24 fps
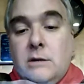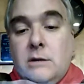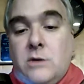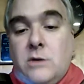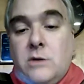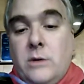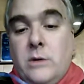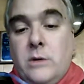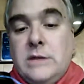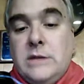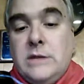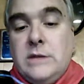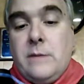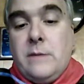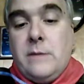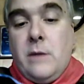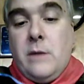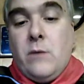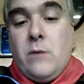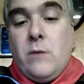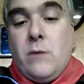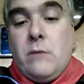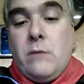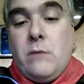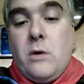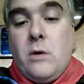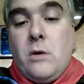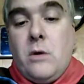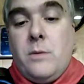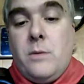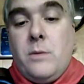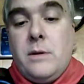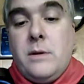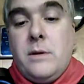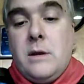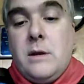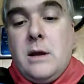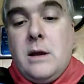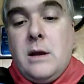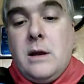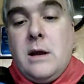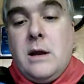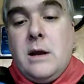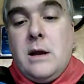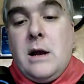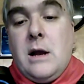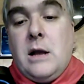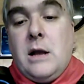So I would take my red rope,
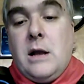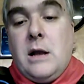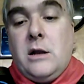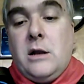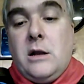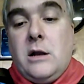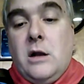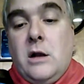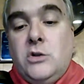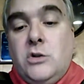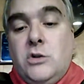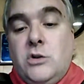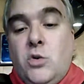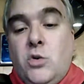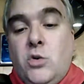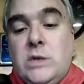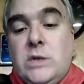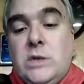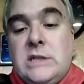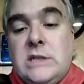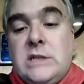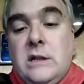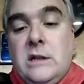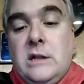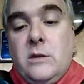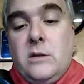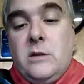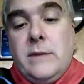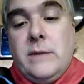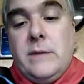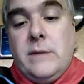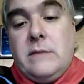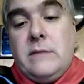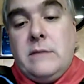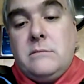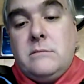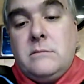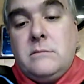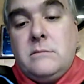I could untwist it a little bit